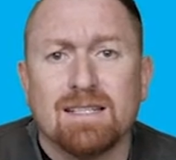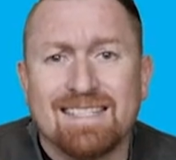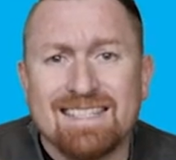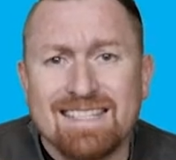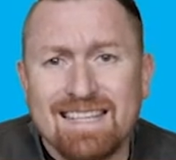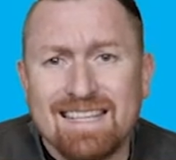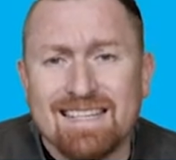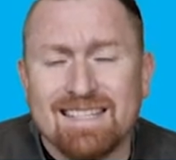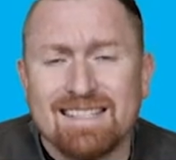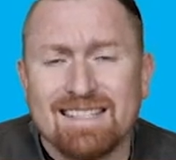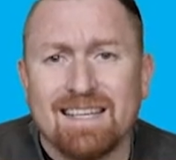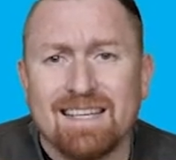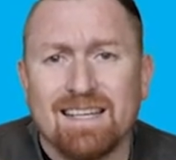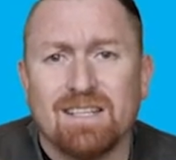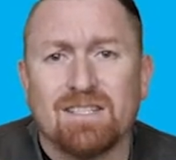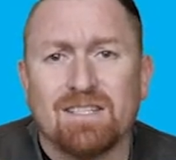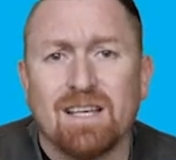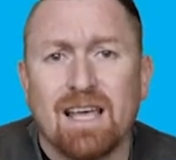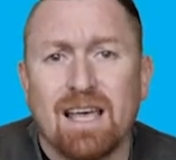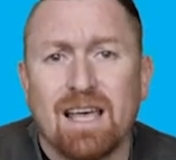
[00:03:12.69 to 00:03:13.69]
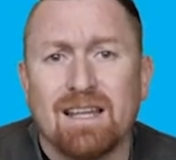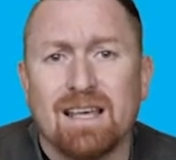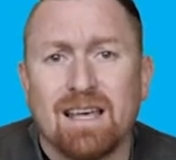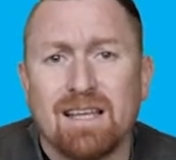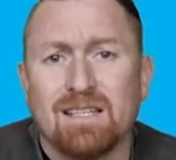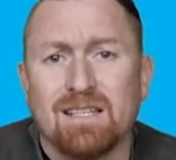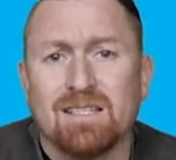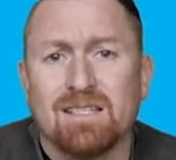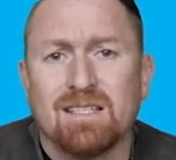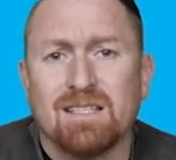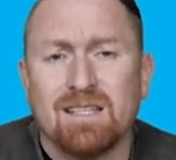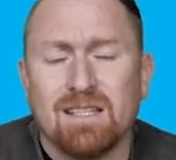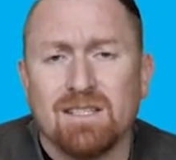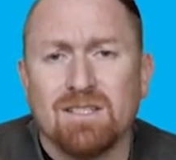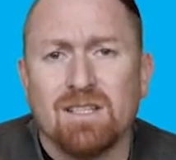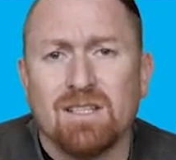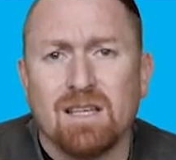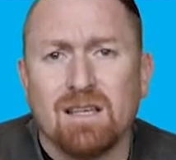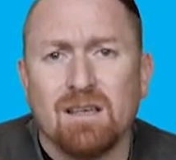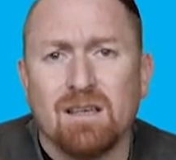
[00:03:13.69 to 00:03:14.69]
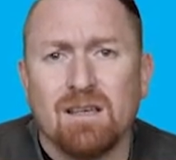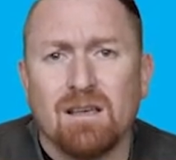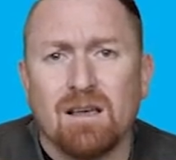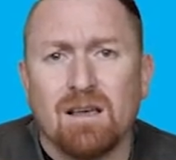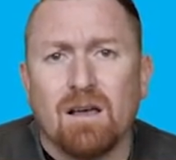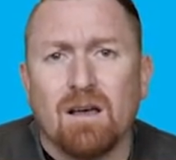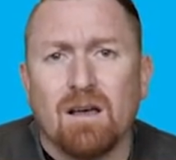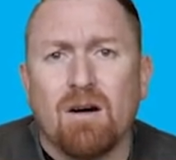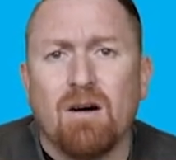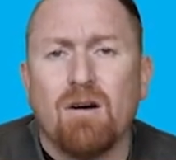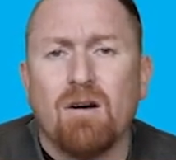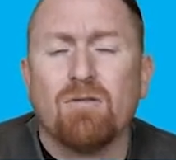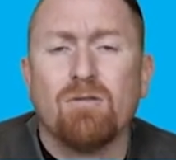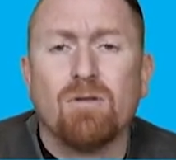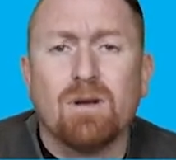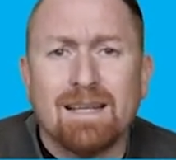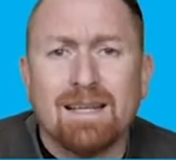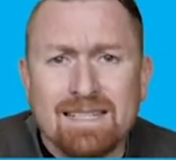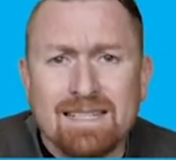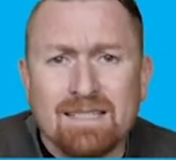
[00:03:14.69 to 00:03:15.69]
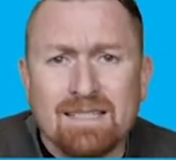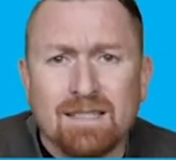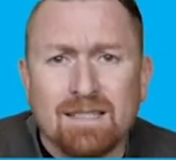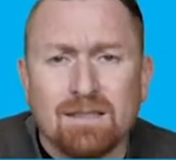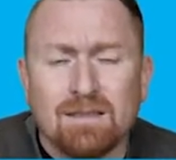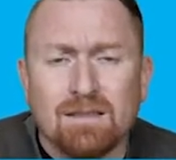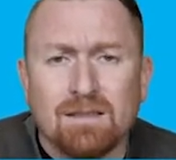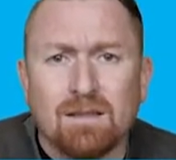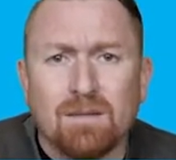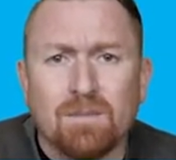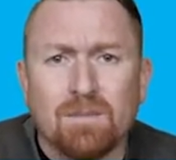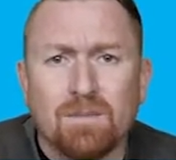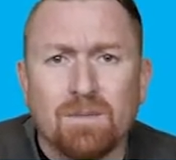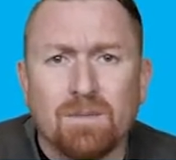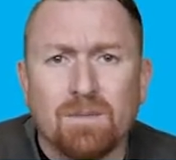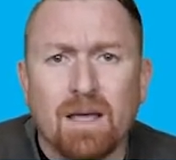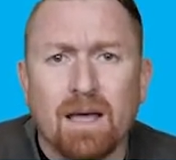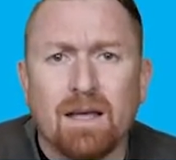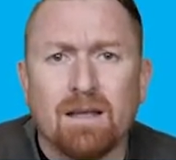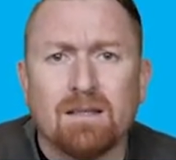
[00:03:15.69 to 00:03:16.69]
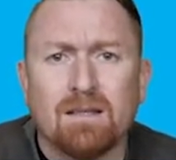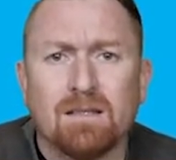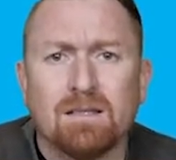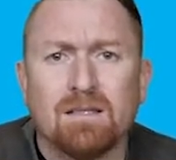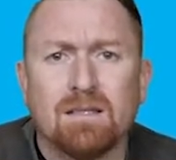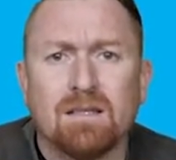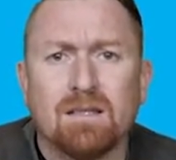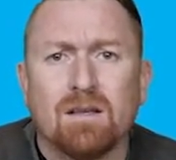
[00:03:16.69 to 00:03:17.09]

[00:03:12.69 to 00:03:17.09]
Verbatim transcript: TSH, and HCG are all identical and